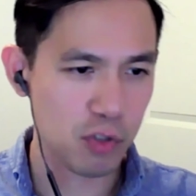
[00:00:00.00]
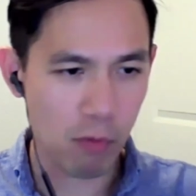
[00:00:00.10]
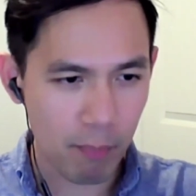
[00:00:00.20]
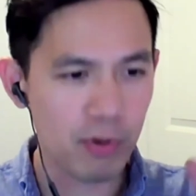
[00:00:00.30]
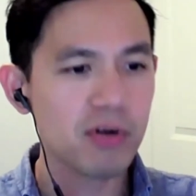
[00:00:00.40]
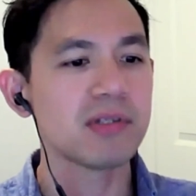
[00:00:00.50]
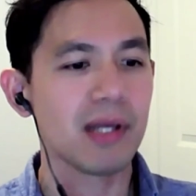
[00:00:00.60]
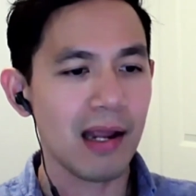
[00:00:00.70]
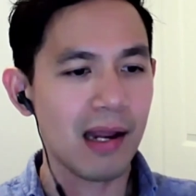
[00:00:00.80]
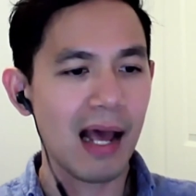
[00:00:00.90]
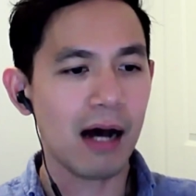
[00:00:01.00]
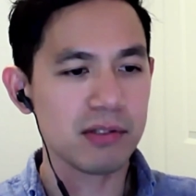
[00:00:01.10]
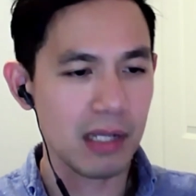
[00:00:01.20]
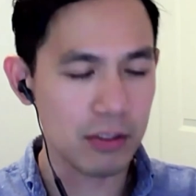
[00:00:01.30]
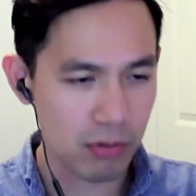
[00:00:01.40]
We're producing it in-house
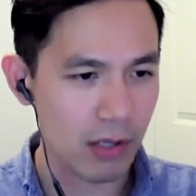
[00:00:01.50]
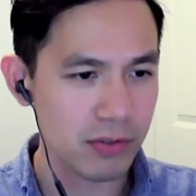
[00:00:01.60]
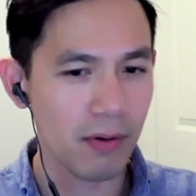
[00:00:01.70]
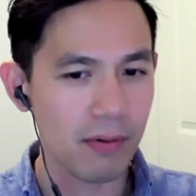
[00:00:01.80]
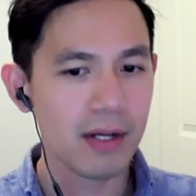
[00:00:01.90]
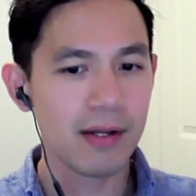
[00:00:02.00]
in Toronto